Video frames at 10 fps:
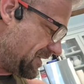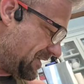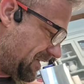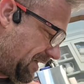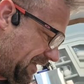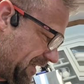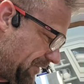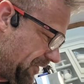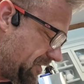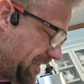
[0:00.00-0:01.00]
and I will
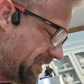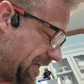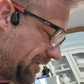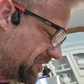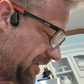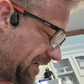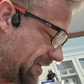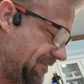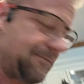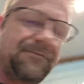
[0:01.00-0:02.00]
take you outside,
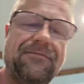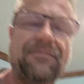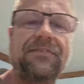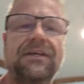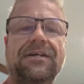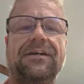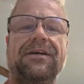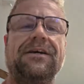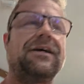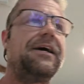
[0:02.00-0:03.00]

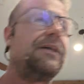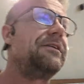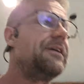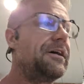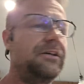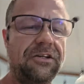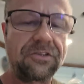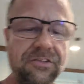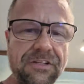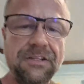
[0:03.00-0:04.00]
and you can
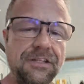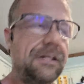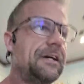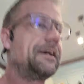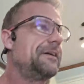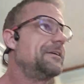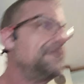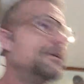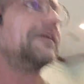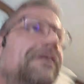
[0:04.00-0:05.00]
see the
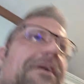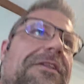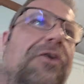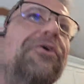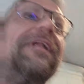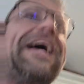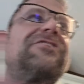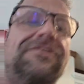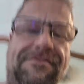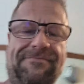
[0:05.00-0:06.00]
grill
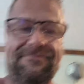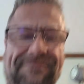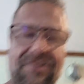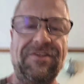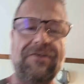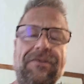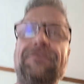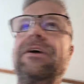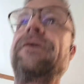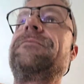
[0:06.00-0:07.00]
action. So here we go.